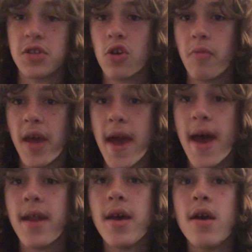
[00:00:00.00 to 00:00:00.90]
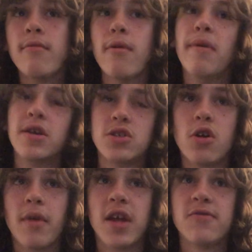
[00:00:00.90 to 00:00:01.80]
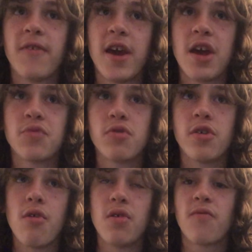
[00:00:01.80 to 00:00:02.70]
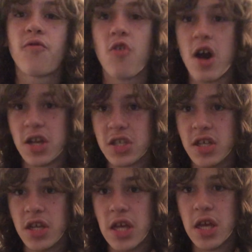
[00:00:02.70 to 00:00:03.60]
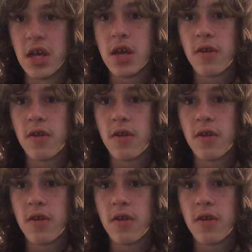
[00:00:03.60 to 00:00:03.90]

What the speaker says: snowman. My big snowman's fans probably going in Frosty.